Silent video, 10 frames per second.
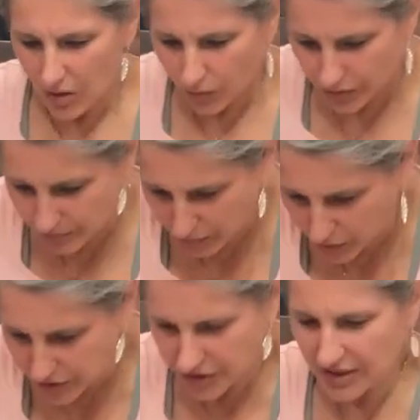We're
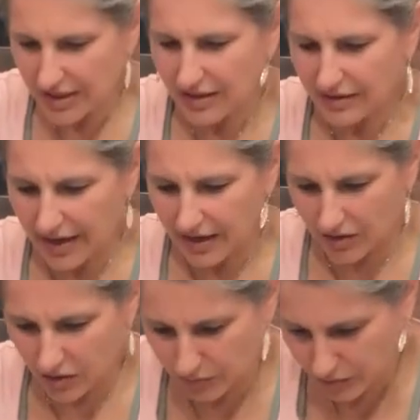pushing, let
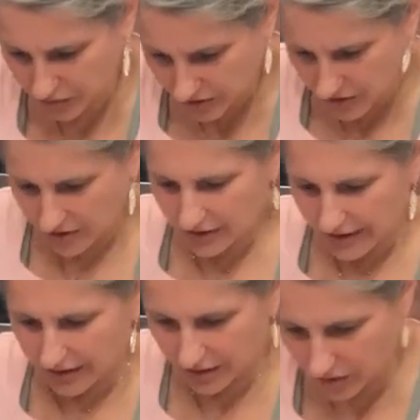go, push, let go,